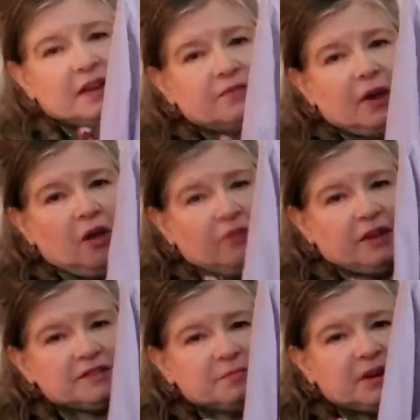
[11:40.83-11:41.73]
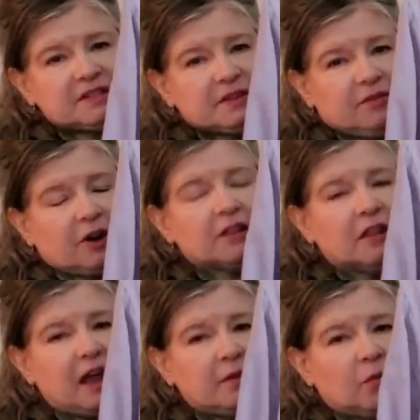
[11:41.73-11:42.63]
like velvet, but it's a very
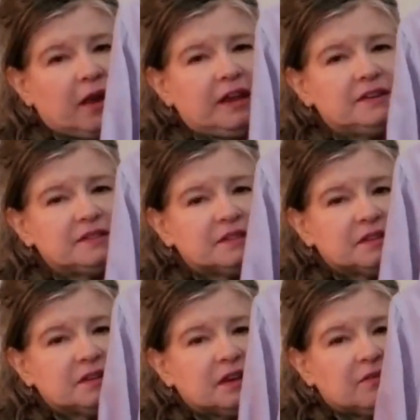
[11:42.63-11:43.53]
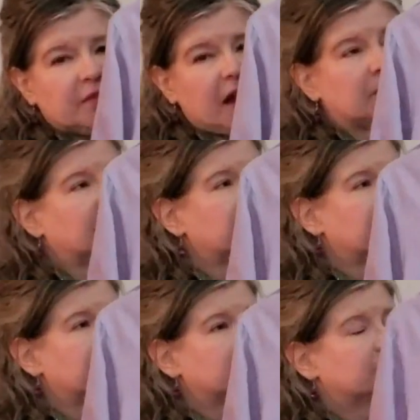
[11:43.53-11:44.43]
lightweight fabric.
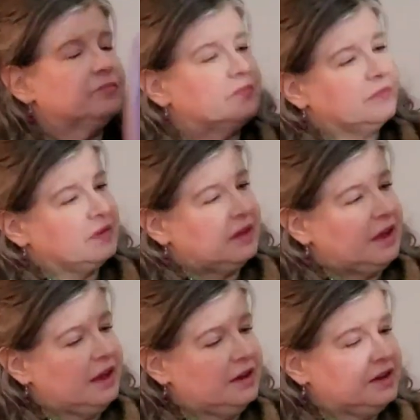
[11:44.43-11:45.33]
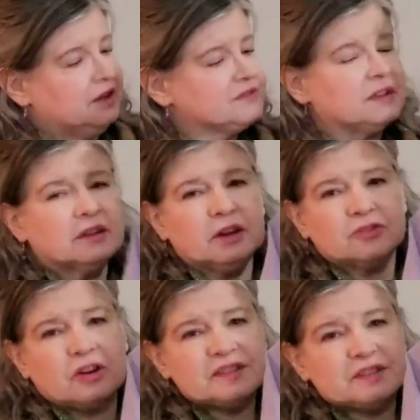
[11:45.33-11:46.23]
And it gives a little
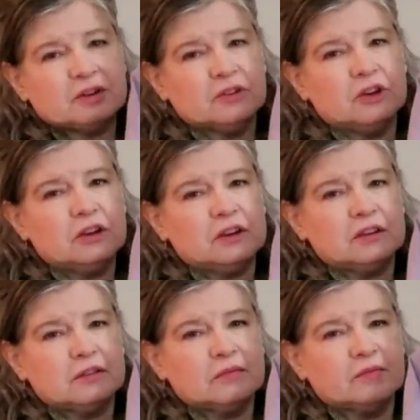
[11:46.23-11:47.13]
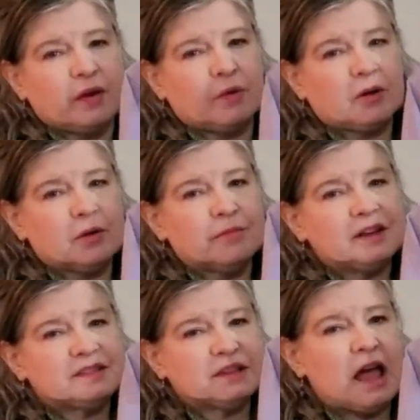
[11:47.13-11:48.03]
dressier look if I want to wear my
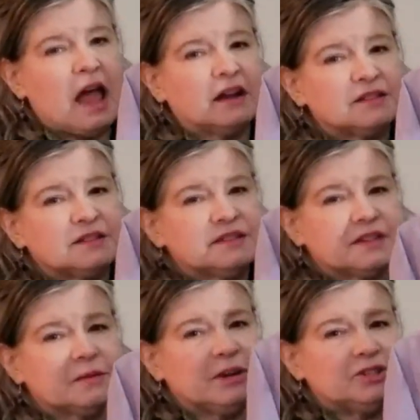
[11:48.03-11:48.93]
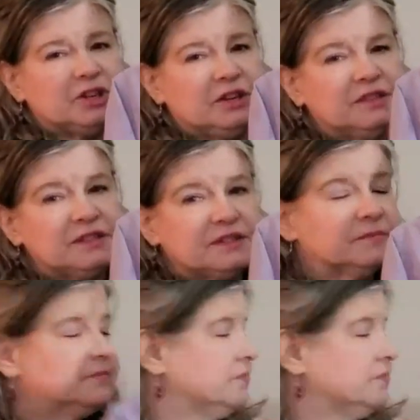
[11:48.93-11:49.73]
slacks instead of my jeans.